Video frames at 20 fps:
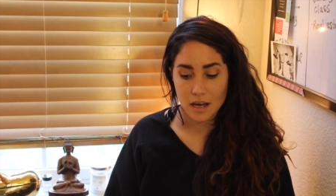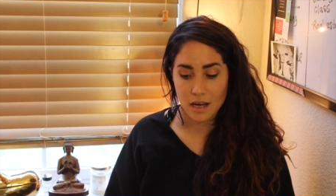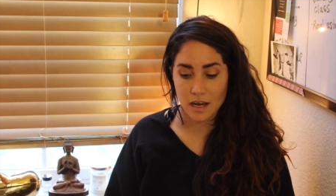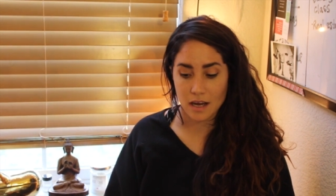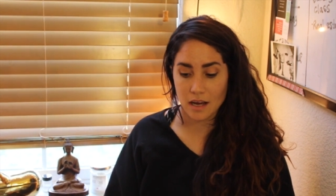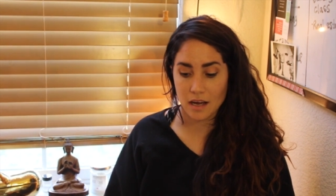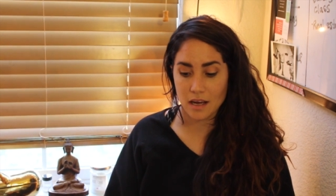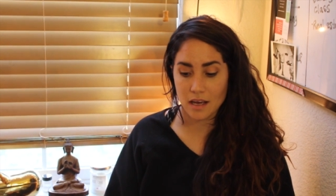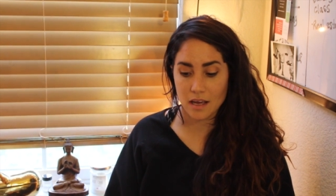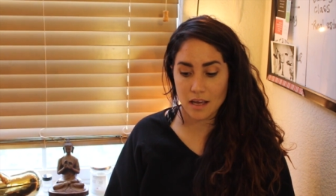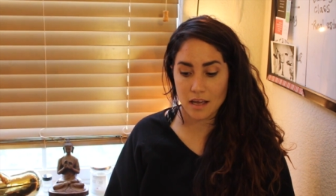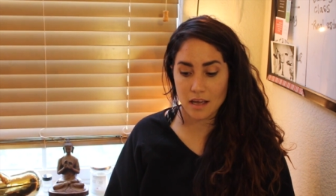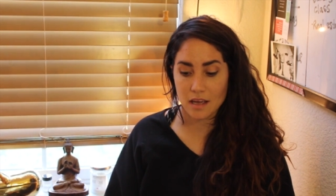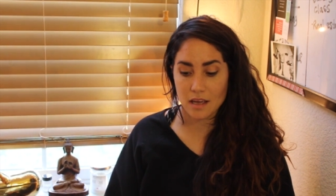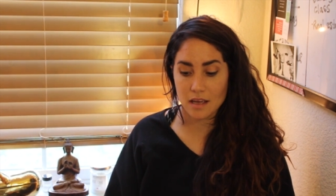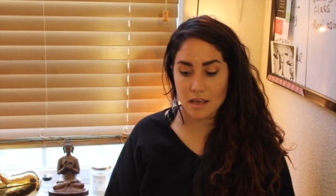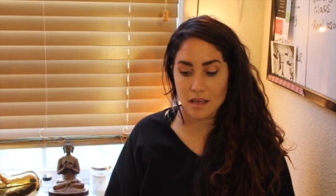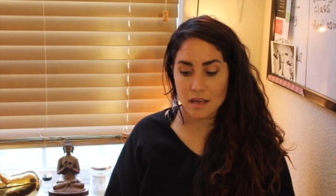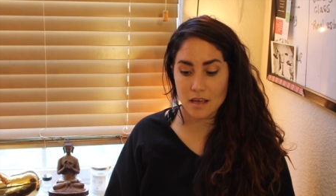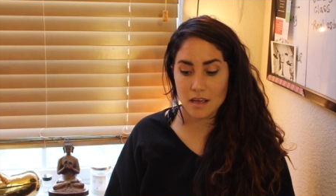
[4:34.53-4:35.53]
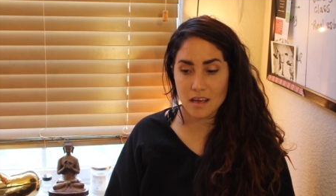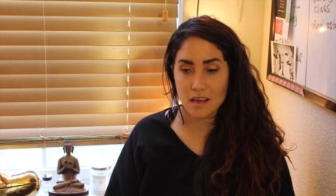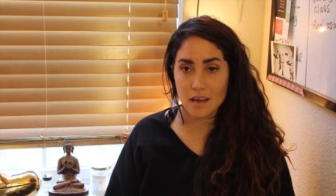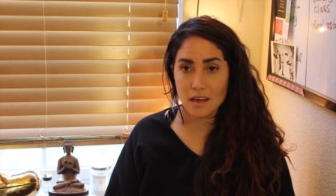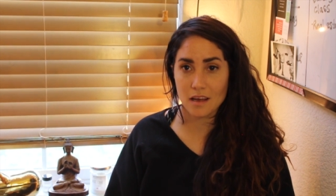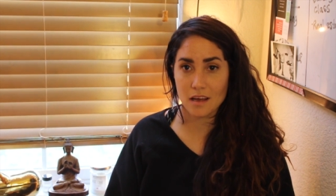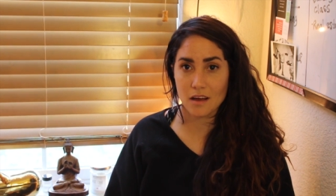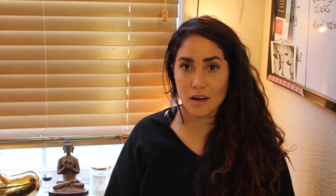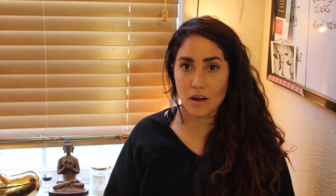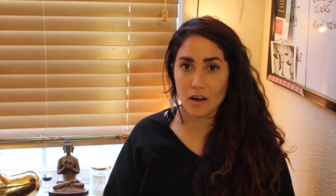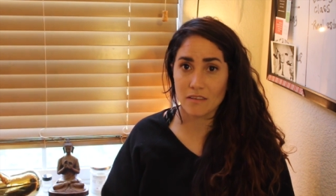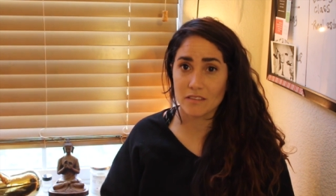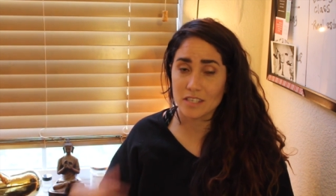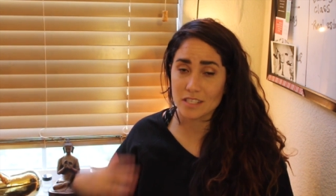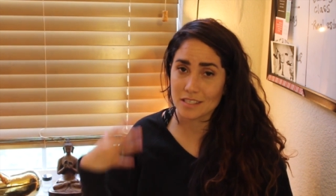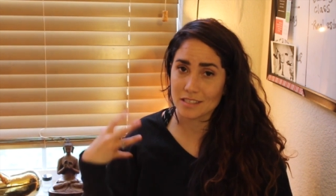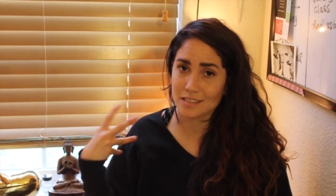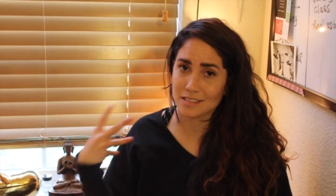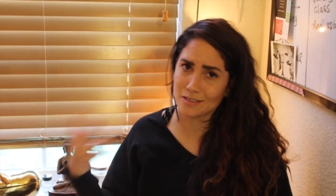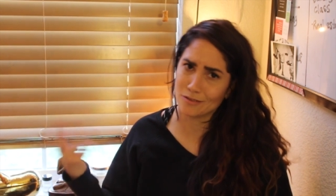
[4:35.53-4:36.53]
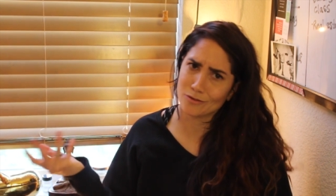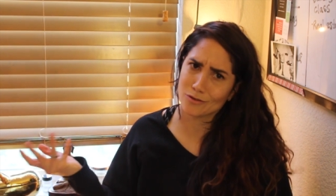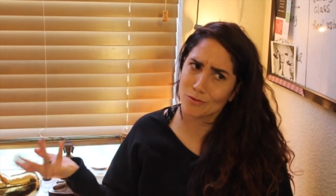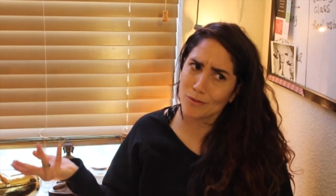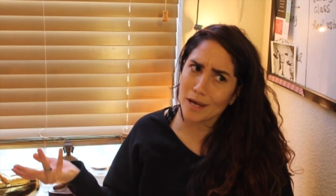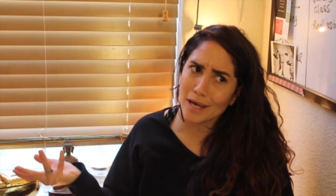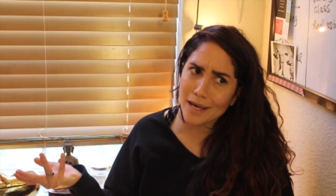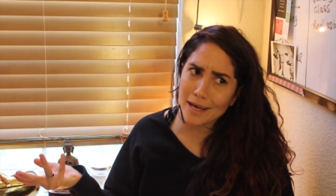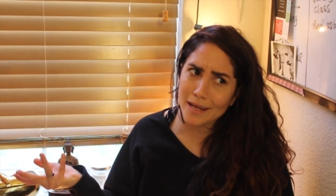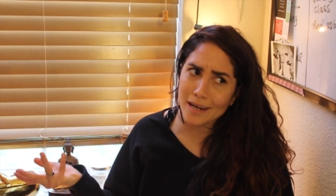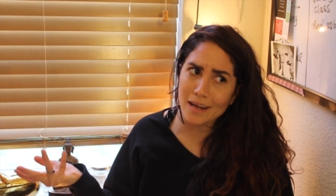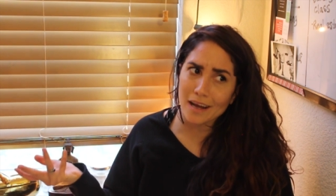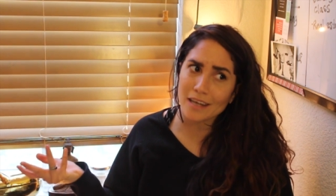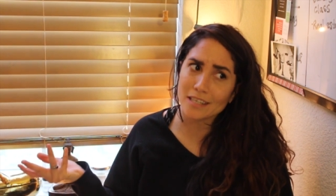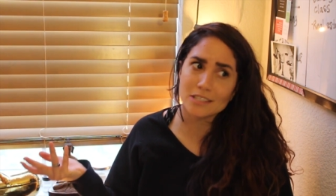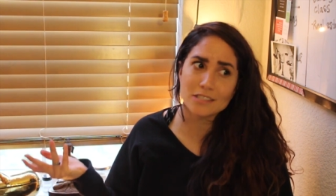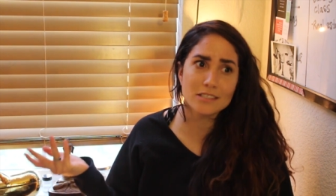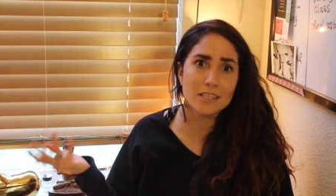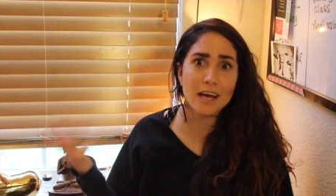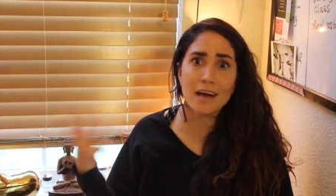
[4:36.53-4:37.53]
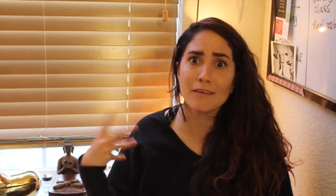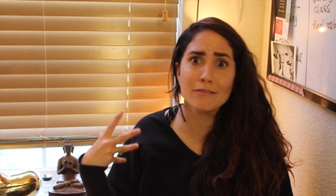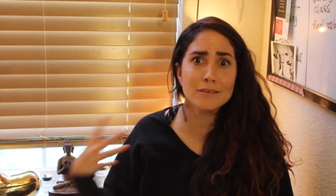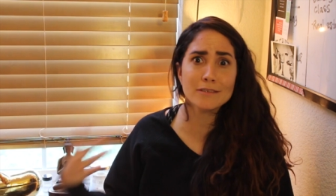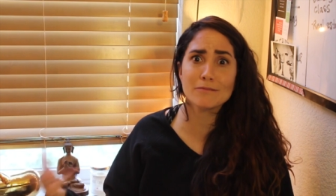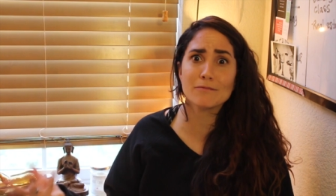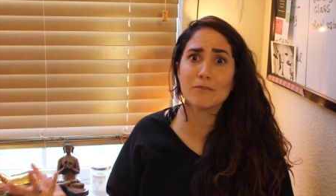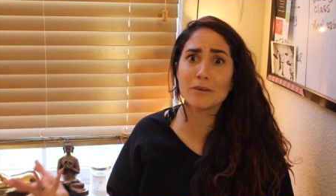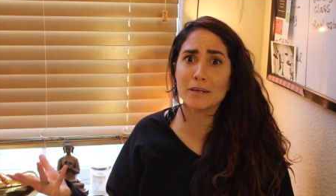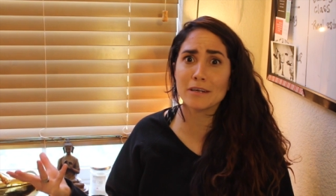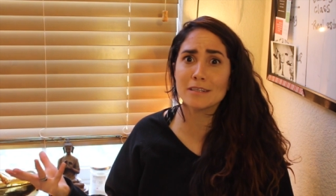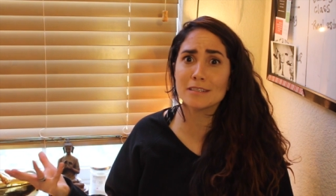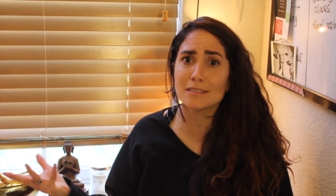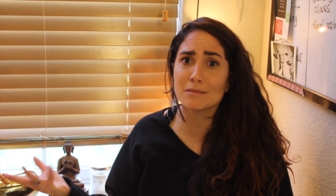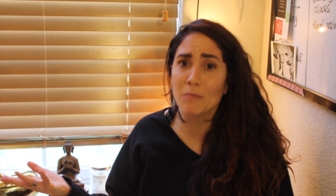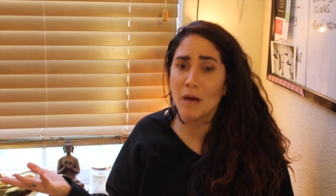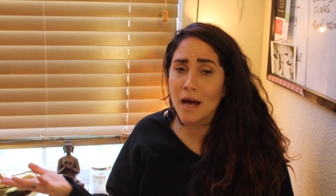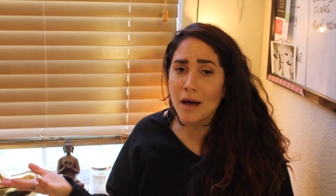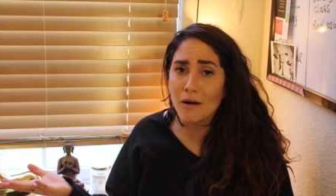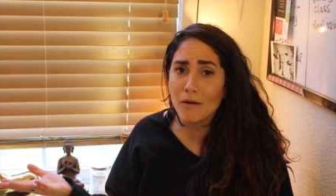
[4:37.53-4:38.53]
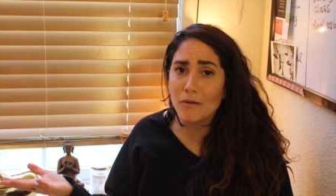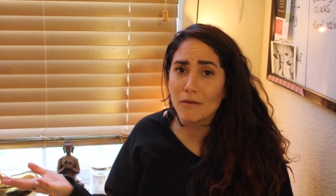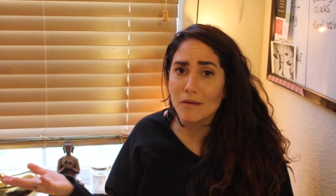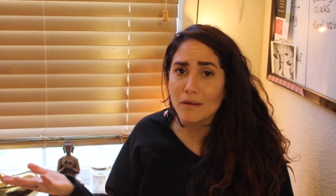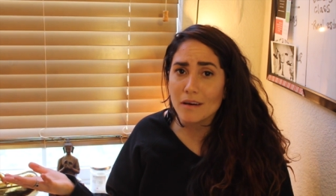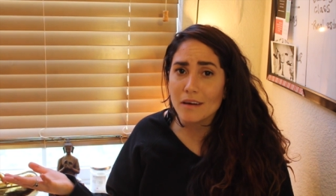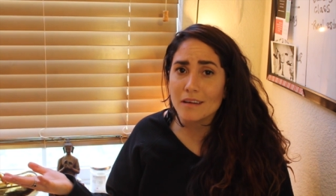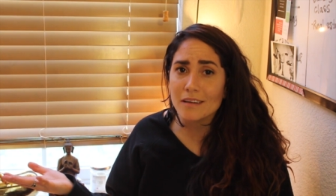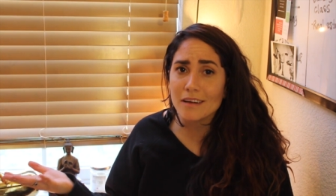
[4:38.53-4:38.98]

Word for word: I obviously still sweat. I just haven't freaking smelled.